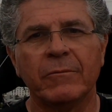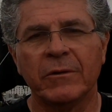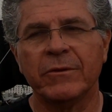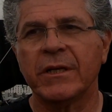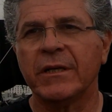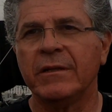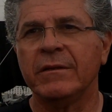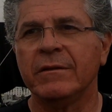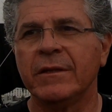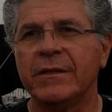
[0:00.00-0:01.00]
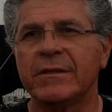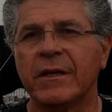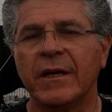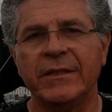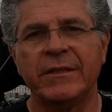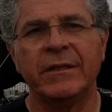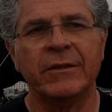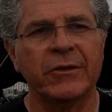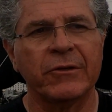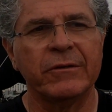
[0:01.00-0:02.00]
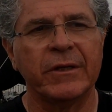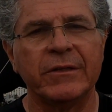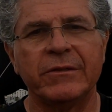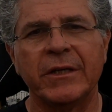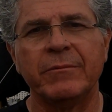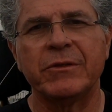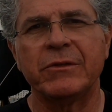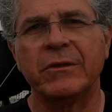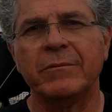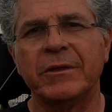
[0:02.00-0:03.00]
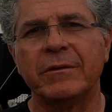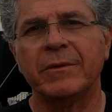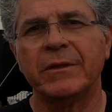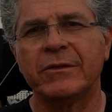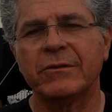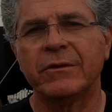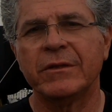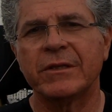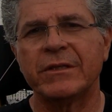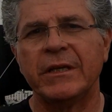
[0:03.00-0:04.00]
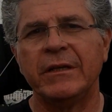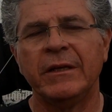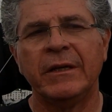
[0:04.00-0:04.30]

Well, there's 18 in the crew. James and Julia, my children, as I said.